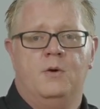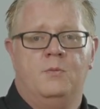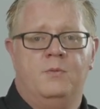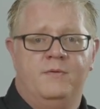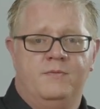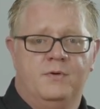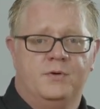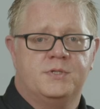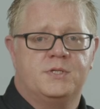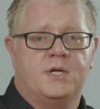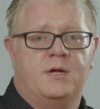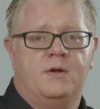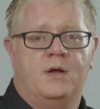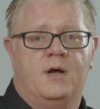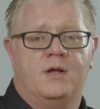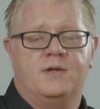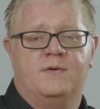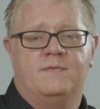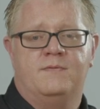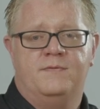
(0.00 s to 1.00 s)
We've also
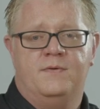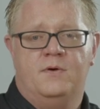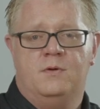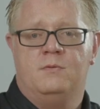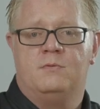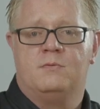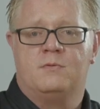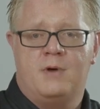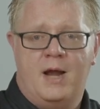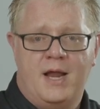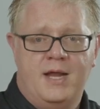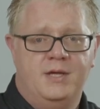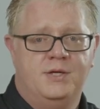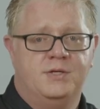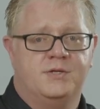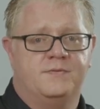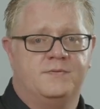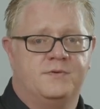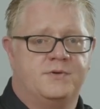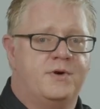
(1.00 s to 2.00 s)
got a full
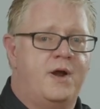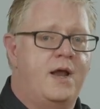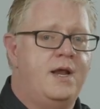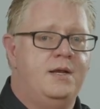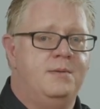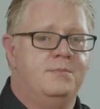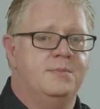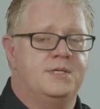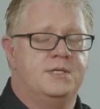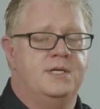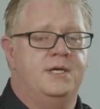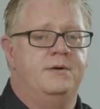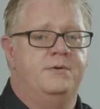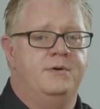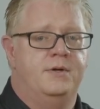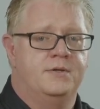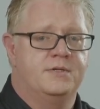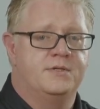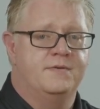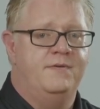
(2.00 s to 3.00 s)
range of training
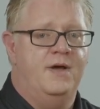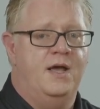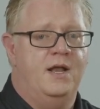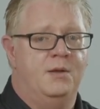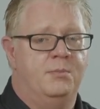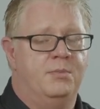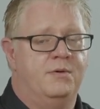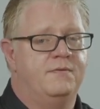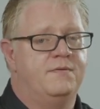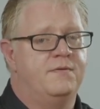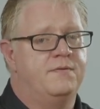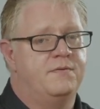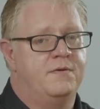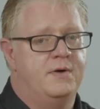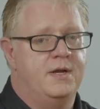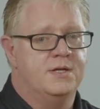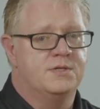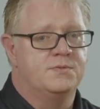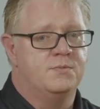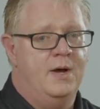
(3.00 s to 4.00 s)
materials available for
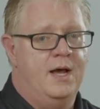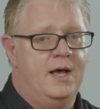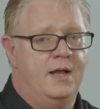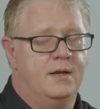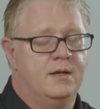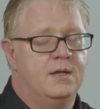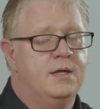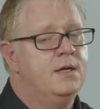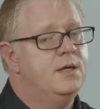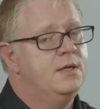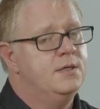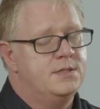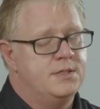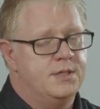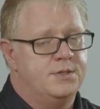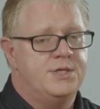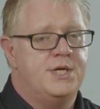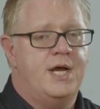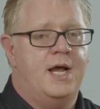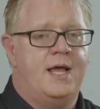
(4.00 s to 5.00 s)
free as well,
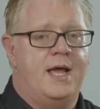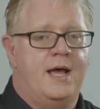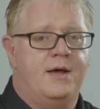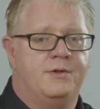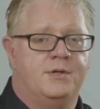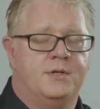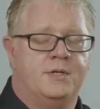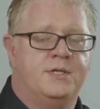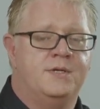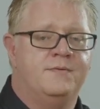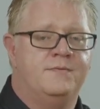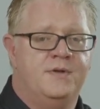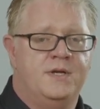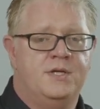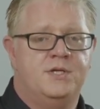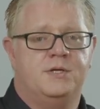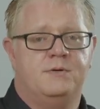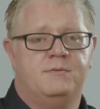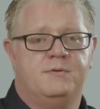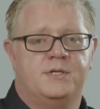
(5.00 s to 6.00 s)
so check out the
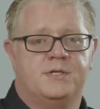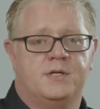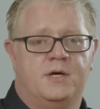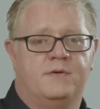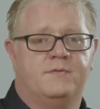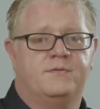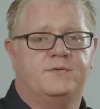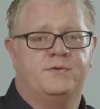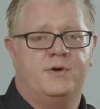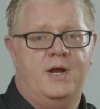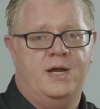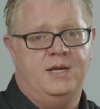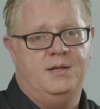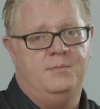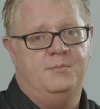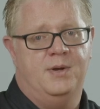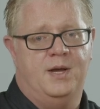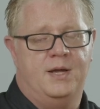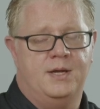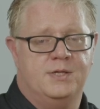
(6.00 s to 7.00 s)
DaVinci Resolve
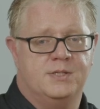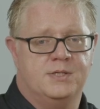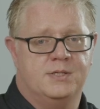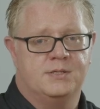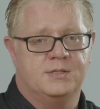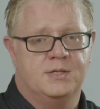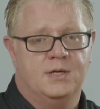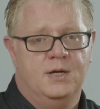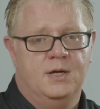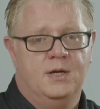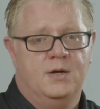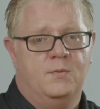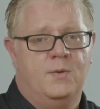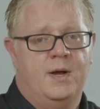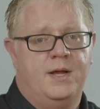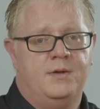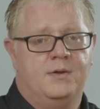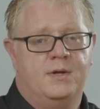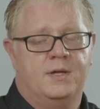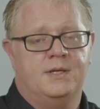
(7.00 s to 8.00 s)
training pages
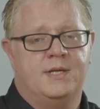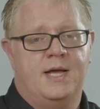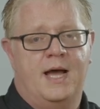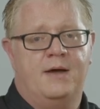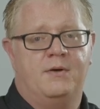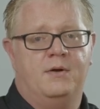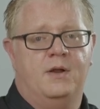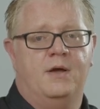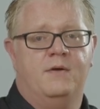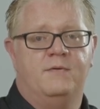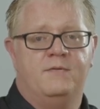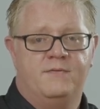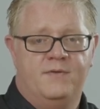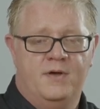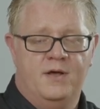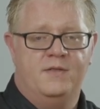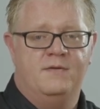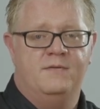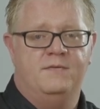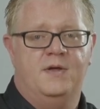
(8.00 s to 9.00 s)
where you can download
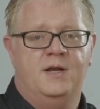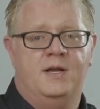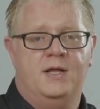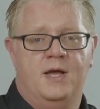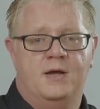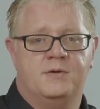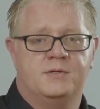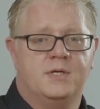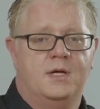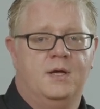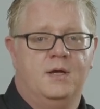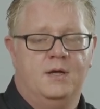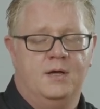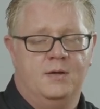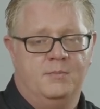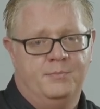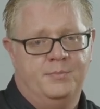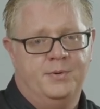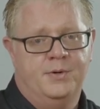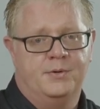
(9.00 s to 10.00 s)
further videos
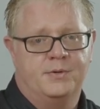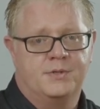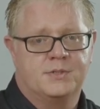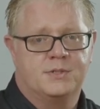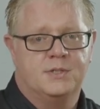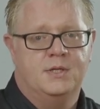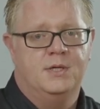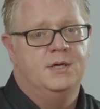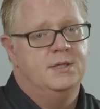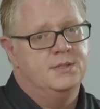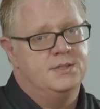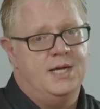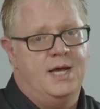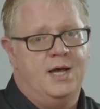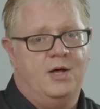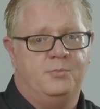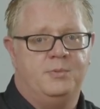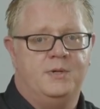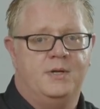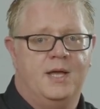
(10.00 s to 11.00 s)
and books to
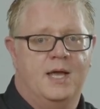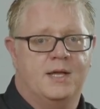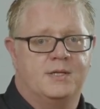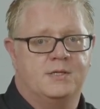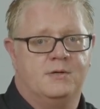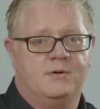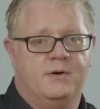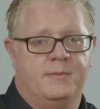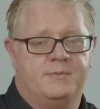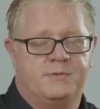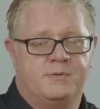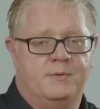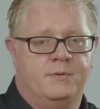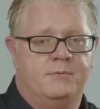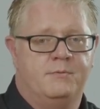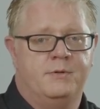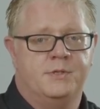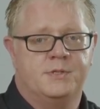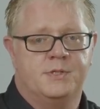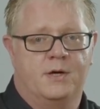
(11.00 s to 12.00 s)
help you get to grips
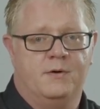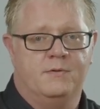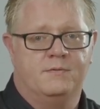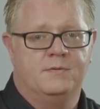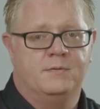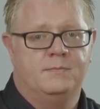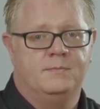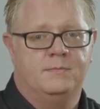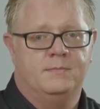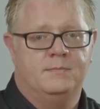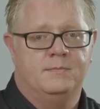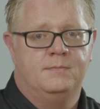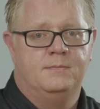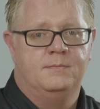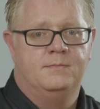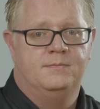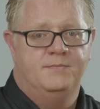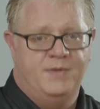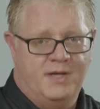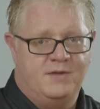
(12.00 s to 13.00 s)
with Resolve.
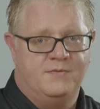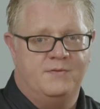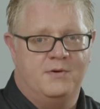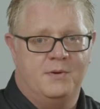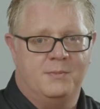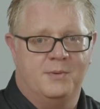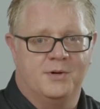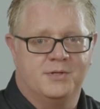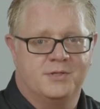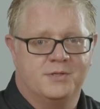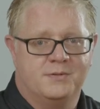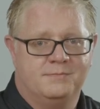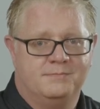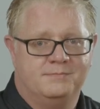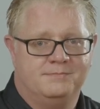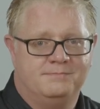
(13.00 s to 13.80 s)
Thank you very much.